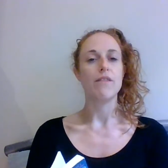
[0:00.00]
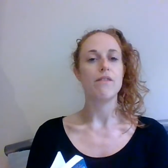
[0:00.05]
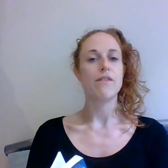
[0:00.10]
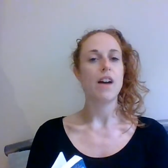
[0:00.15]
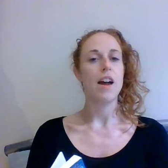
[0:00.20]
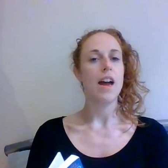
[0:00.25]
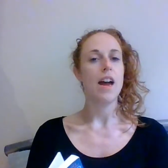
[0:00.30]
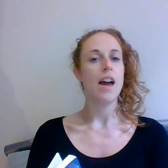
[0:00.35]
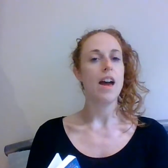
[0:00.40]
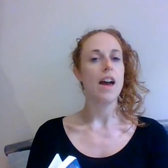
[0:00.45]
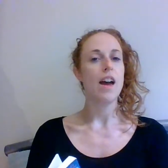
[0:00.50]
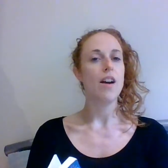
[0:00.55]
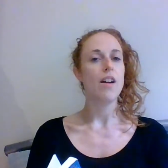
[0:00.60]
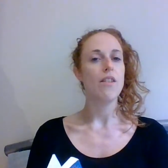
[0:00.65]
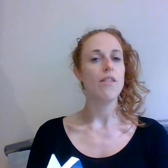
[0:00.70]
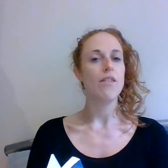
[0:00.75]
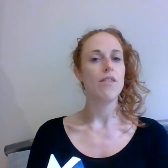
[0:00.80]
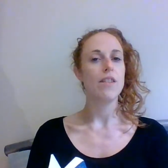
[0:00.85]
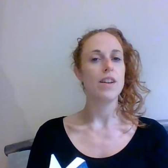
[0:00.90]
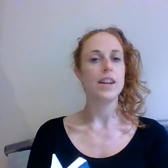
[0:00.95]

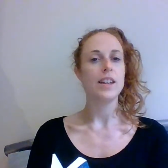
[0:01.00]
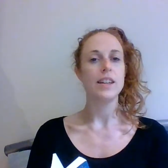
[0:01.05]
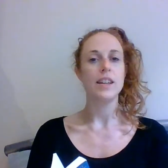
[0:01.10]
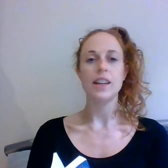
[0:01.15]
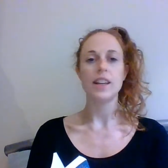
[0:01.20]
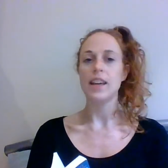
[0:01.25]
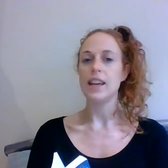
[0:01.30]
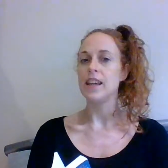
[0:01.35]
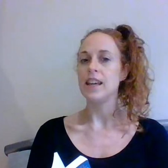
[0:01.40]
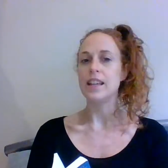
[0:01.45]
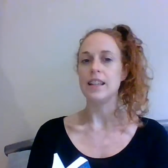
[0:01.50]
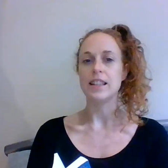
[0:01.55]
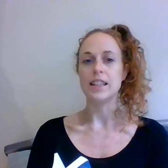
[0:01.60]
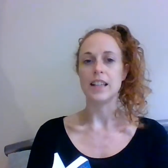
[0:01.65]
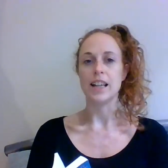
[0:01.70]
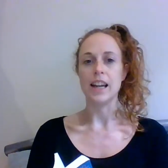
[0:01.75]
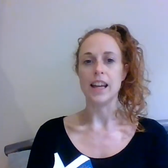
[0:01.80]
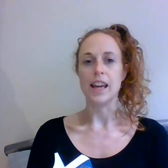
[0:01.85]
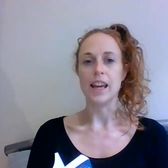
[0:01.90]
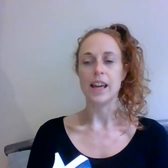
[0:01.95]
very
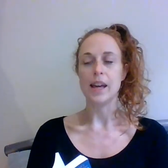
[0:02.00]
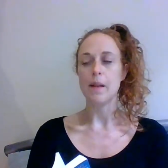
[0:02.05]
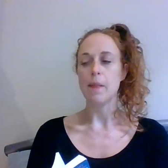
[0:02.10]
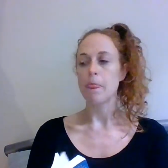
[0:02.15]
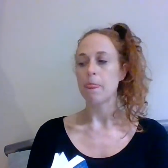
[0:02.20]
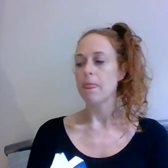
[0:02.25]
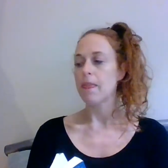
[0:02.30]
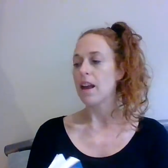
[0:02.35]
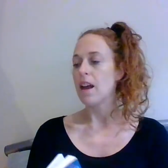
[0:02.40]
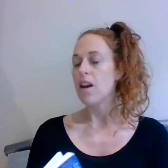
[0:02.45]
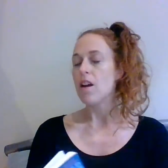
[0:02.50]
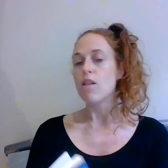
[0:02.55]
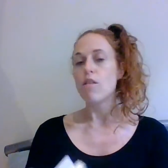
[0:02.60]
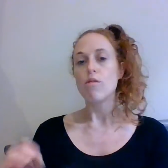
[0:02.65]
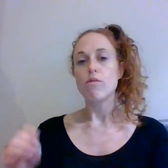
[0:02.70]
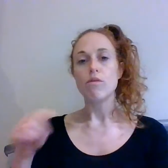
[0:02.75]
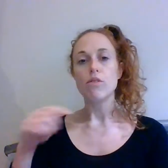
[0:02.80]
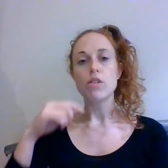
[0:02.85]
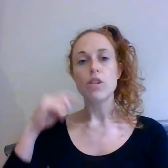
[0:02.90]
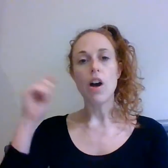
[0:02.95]
easily
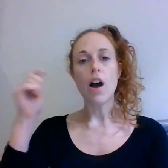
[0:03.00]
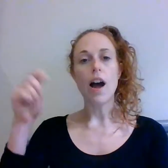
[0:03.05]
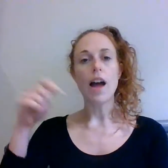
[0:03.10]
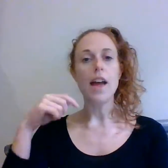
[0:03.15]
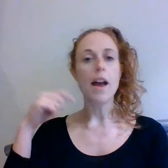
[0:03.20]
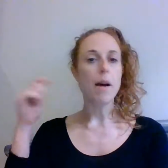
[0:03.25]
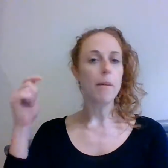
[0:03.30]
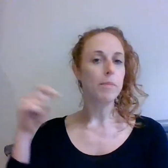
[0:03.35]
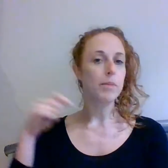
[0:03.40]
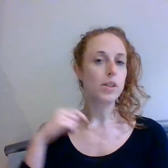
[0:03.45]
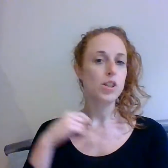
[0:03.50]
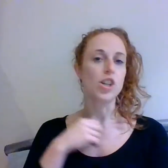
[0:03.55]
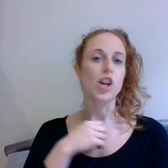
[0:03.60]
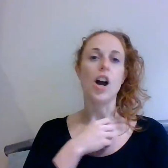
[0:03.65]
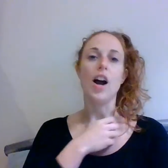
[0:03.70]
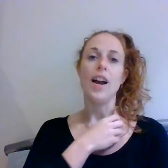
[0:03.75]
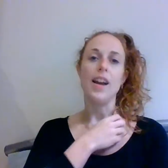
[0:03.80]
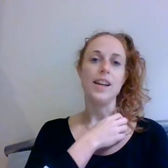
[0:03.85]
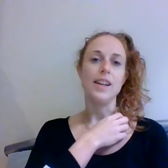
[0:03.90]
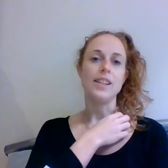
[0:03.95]
tie up the
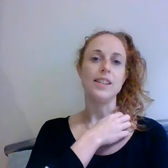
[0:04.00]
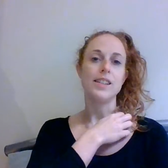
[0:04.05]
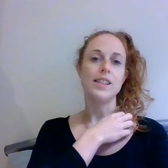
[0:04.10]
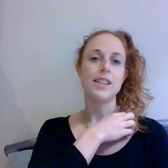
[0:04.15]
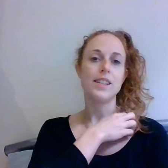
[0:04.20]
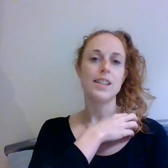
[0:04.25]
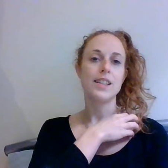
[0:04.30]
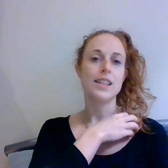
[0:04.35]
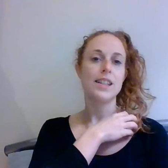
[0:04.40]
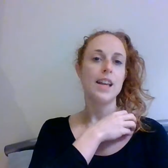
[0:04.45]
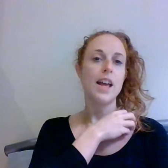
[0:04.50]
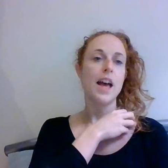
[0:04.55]
giants,